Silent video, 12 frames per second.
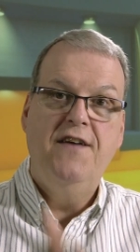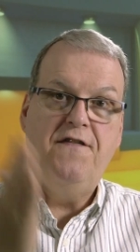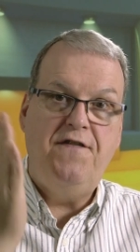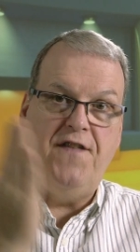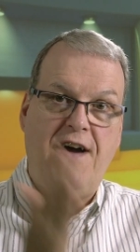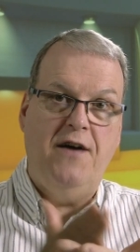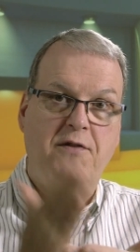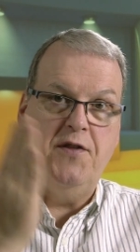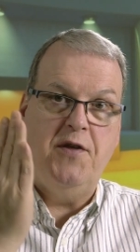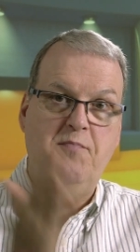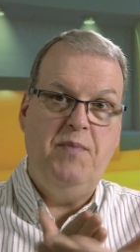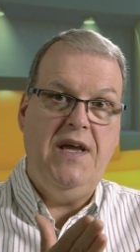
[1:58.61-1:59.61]

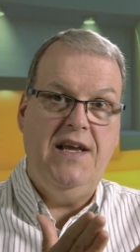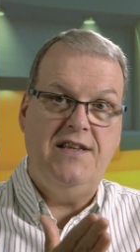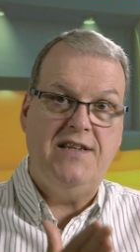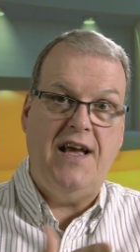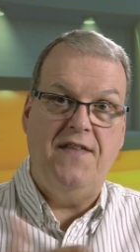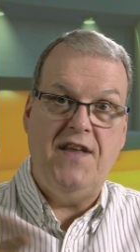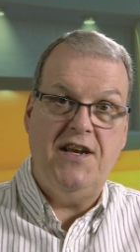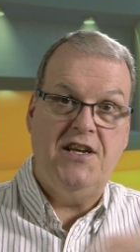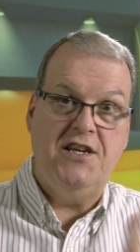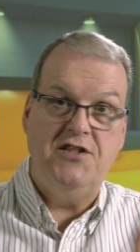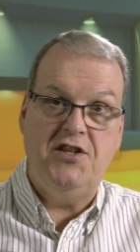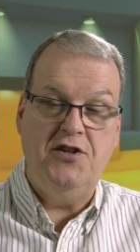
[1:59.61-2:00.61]
found the beat, and then
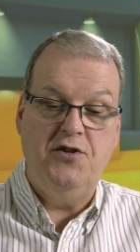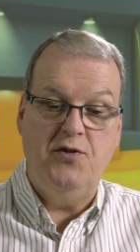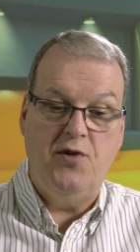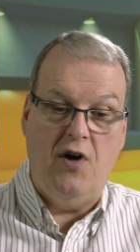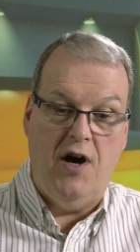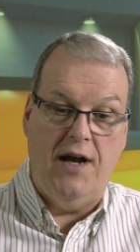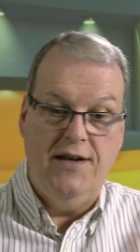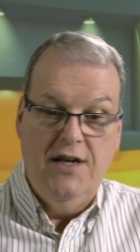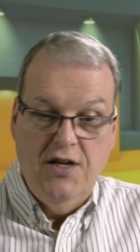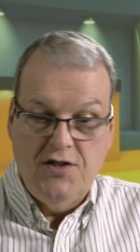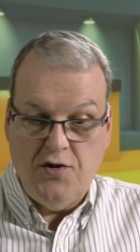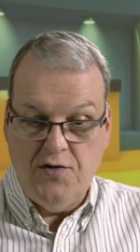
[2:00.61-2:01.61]
continued on.
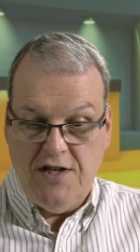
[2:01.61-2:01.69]
So